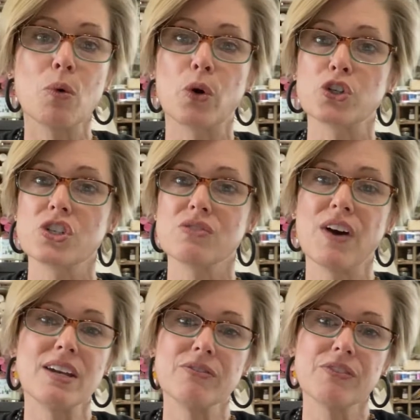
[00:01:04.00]
or just
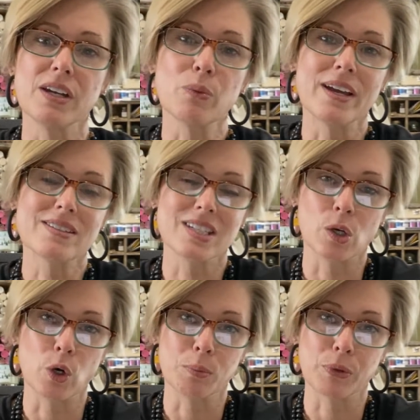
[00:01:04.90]
find fun ways to
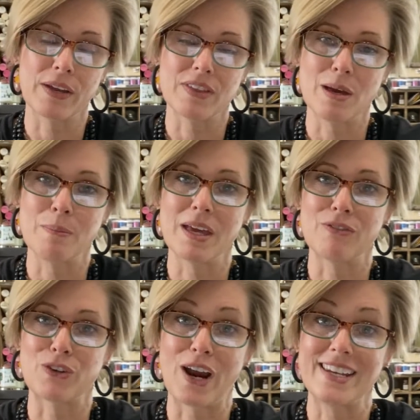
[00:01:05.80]
incorporate them if
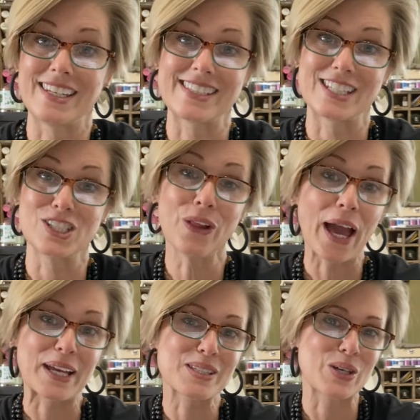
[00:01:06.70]
they're ideas that you
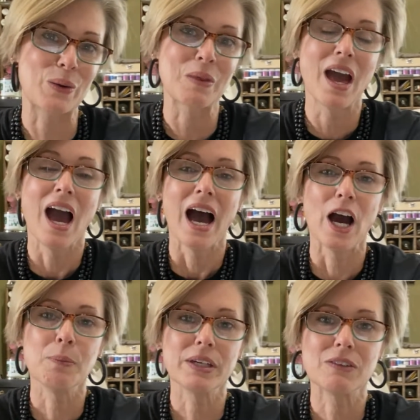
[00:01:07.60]
like. So I
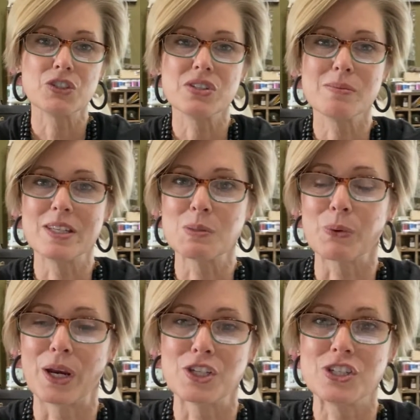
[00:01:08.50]
hope it gives you some
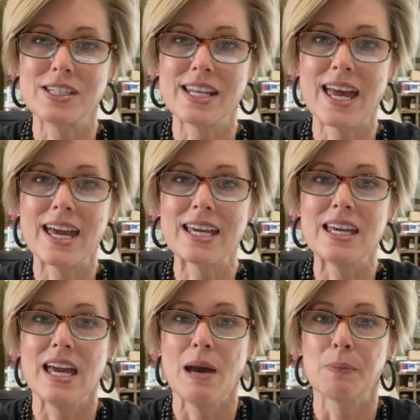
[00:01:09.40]
inspiration today,
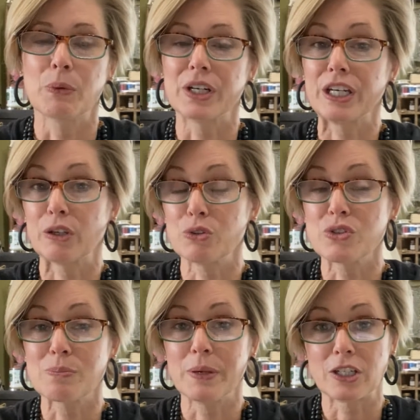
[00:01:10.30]
but we're going to go through
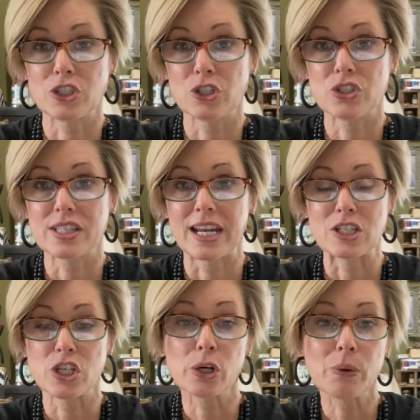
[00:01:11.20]
some pictures that I
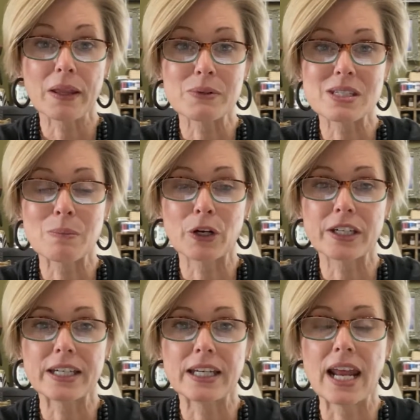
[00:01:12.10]
took while I was at
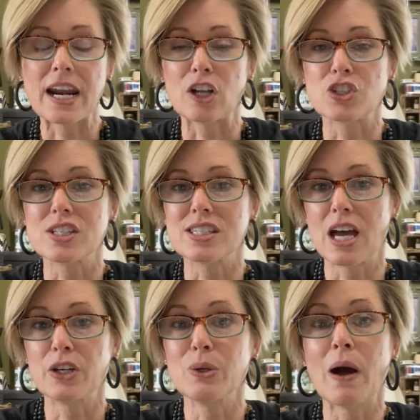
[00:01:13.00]
market, and I'll just
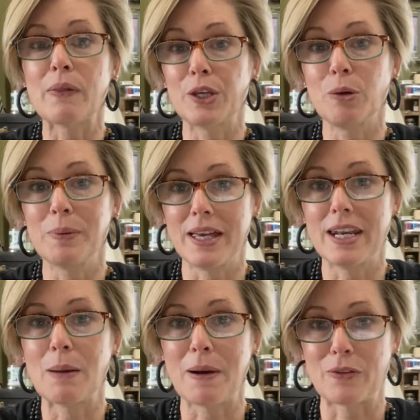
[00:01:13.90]
tell you a little bit
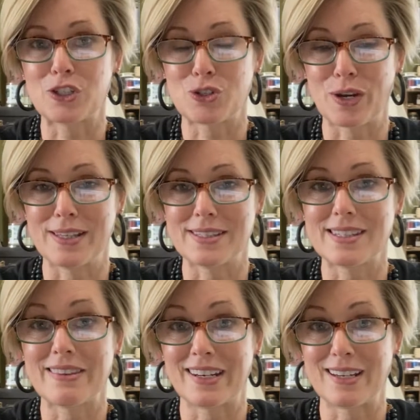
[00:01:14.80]
about the trends
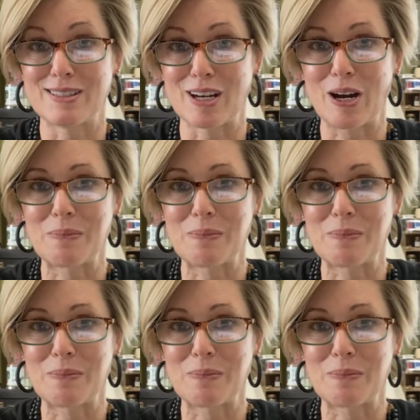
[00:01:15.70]
that I saw.